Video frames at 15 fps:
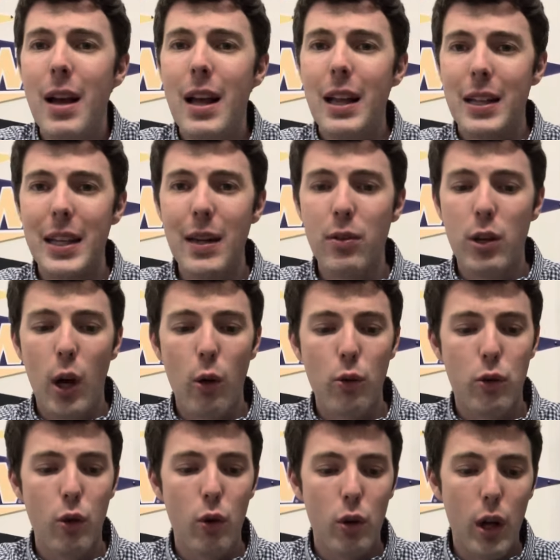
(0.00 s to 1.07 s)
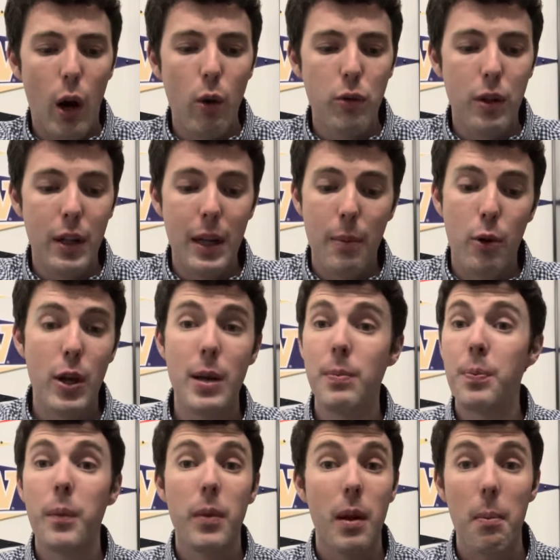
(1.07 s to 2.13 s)
Leaves Coastal, goes to Liberty.
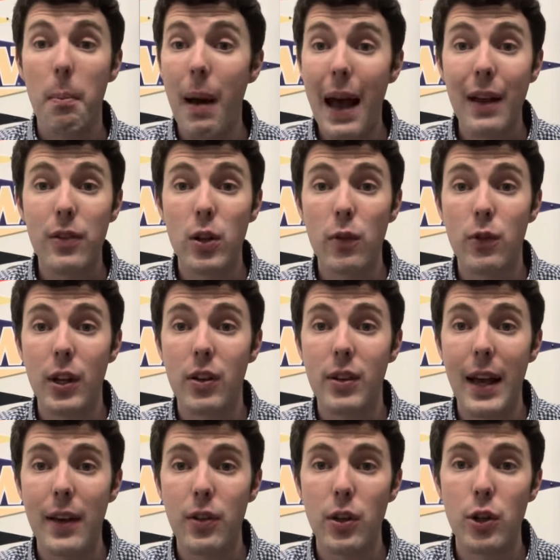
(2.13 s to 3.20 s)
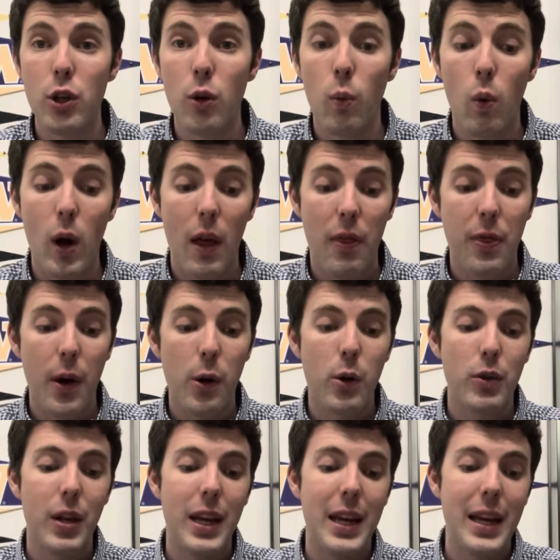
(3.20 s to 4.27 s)
Massive success in year one,
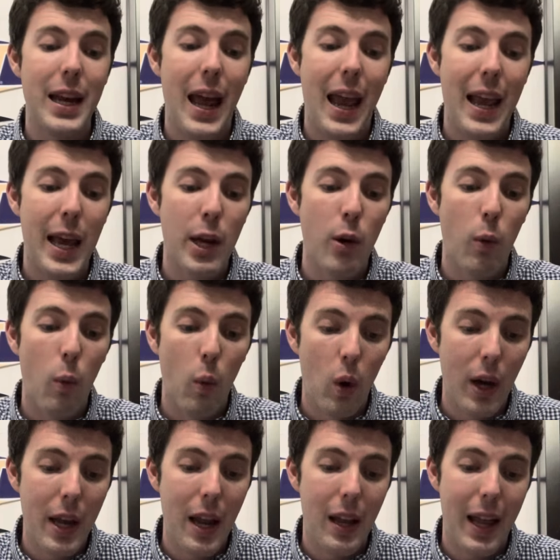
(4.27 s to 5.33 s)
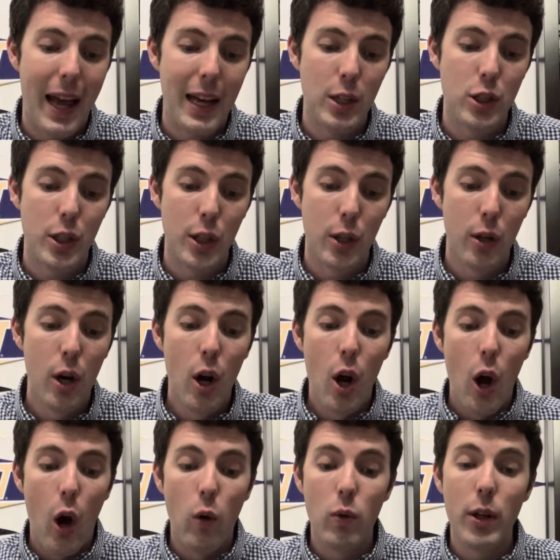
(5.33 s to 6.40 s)
thirteen and one last year.
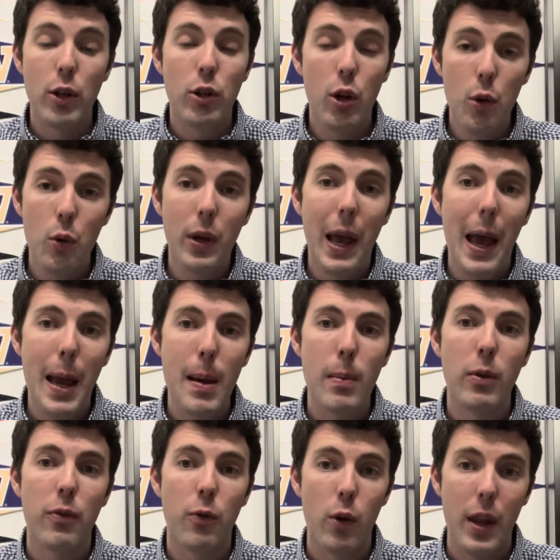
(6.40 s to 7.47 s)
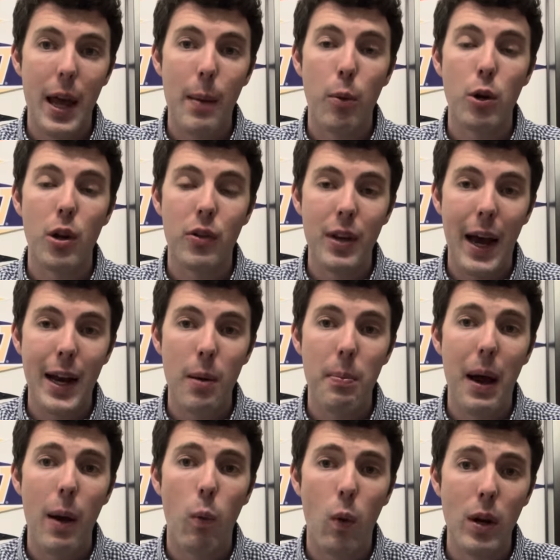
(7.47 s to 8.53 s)
Only two games for them were decided by
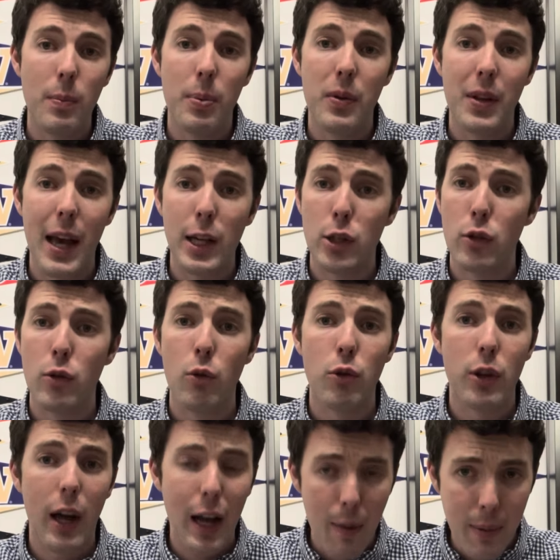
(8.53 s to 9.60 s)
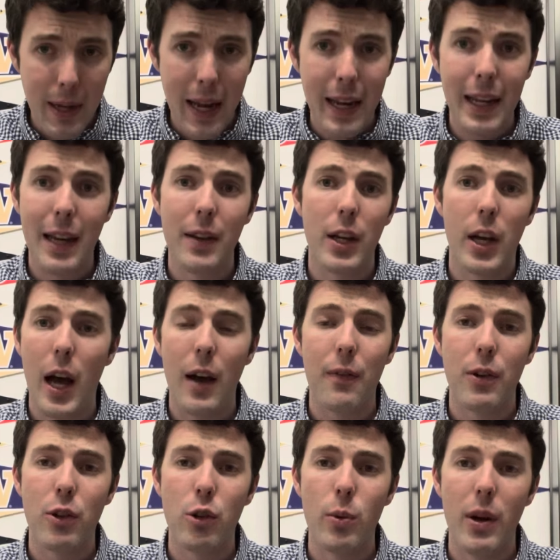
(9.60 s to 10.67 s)
one possession. So dominating in the
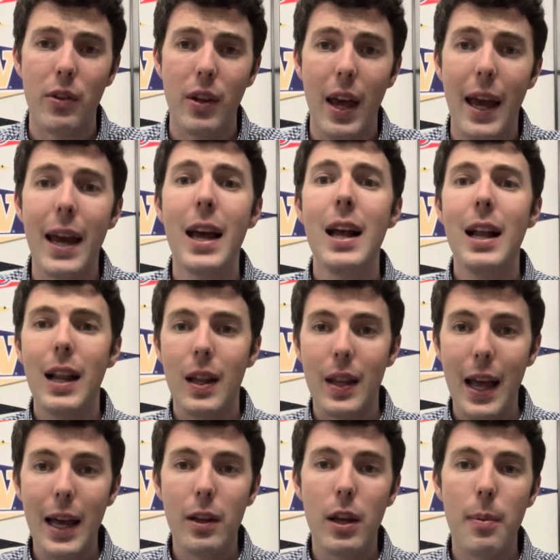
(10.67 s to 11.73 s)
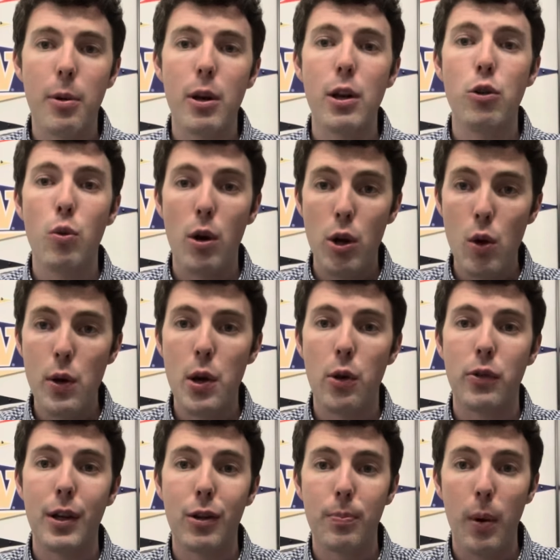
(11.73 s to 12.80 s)
Conference U S A, led Liberty to a New Year's
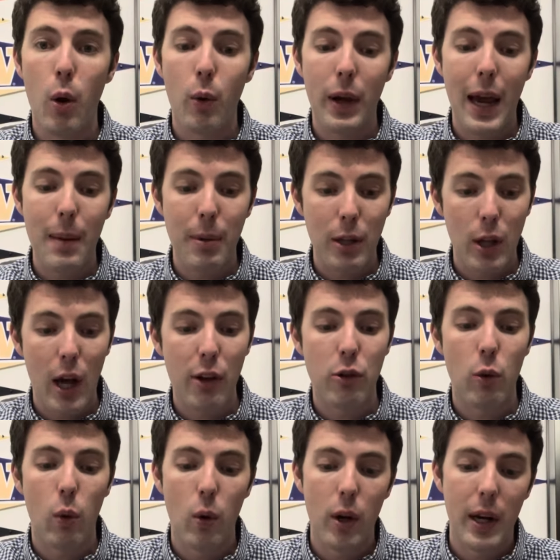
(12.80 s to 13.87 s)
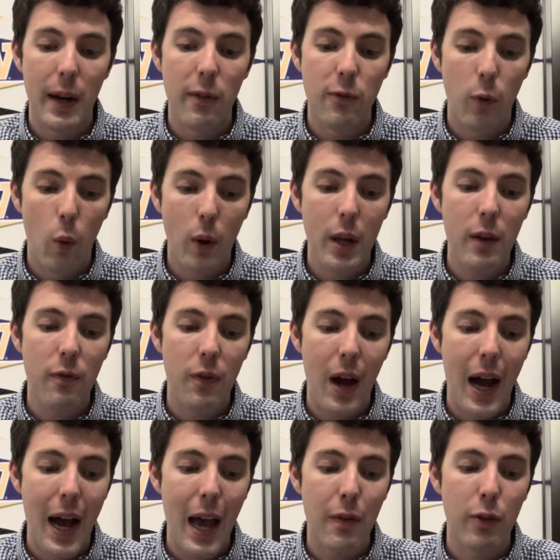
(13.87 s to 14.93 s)
Six bowl game but lost to Oregon
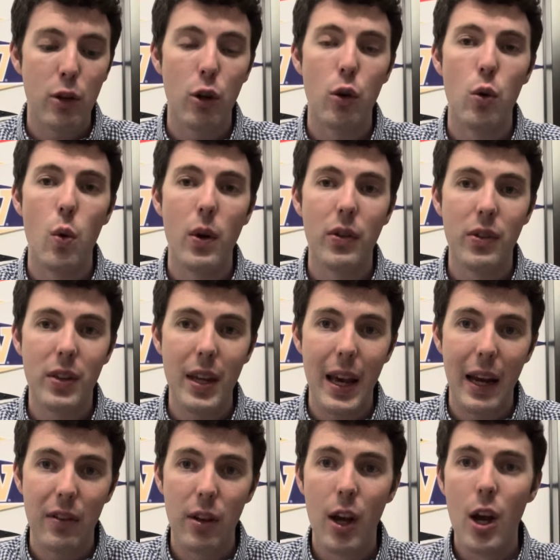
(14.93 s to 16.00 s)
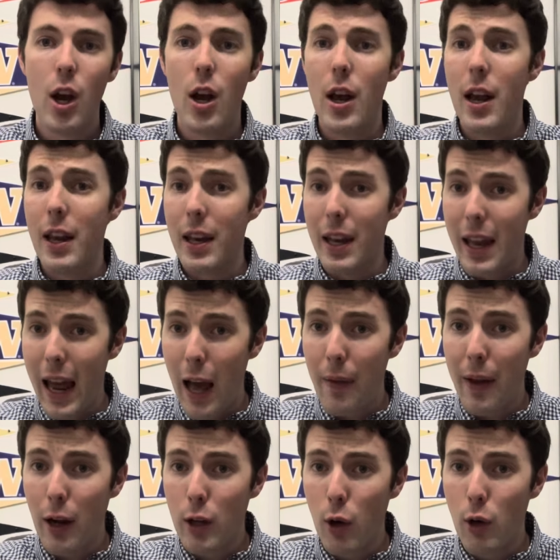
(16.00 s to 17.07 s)
forty-five to six. Now they
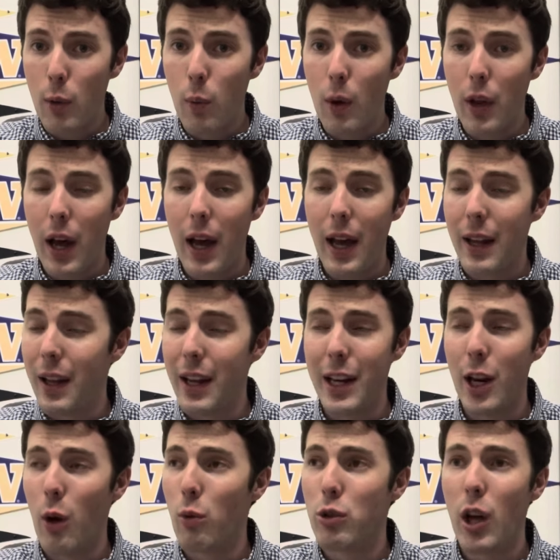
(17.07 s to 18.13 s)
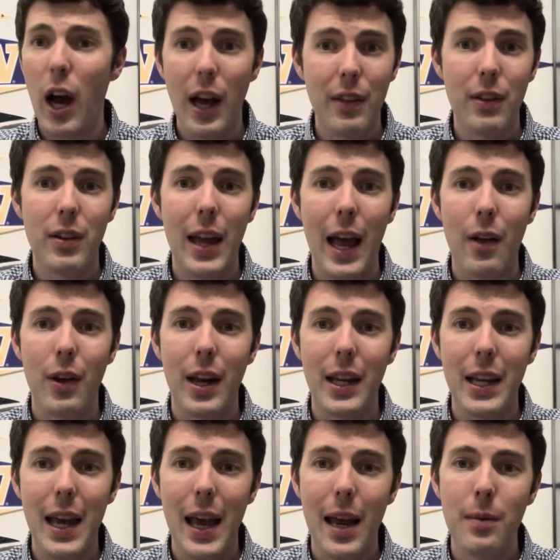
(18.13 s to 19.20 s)
are loaded with uh, you know, tons of talent
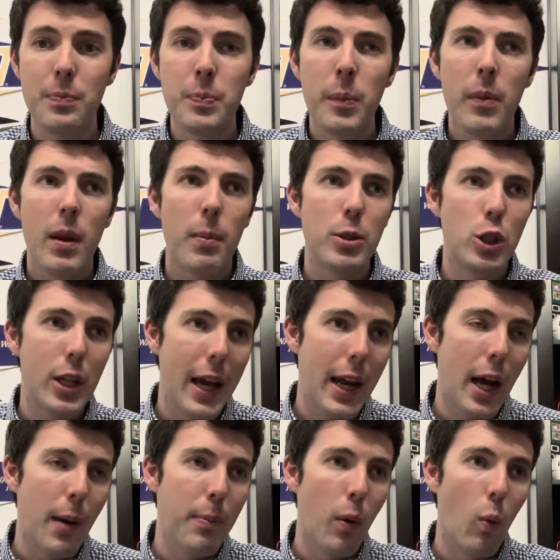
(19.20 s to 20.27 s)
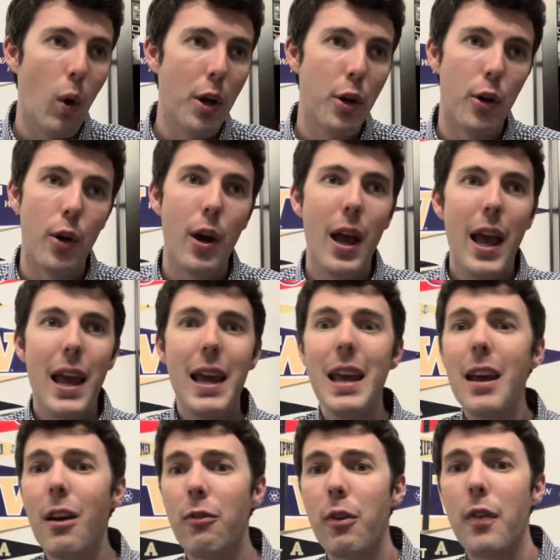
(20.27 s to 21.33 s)
again, but you can't help but wonder
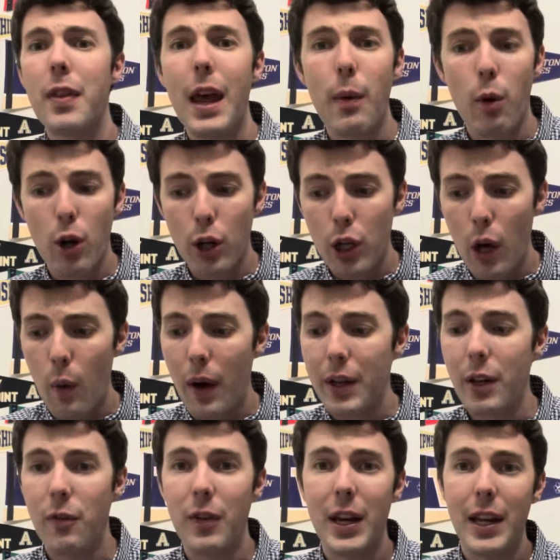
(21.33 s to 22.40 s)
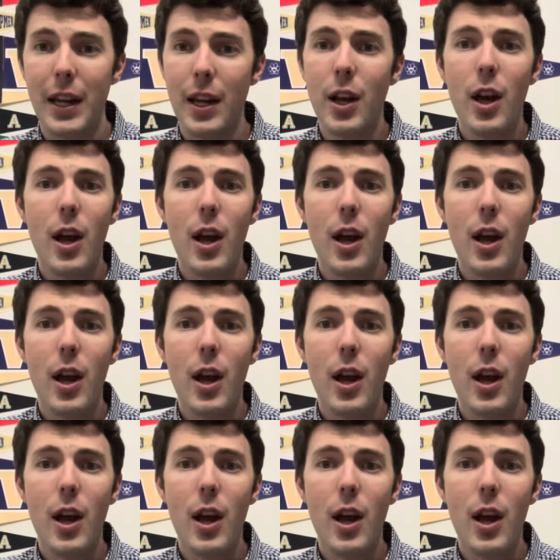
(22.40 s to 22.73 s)
if they were to go undefeated.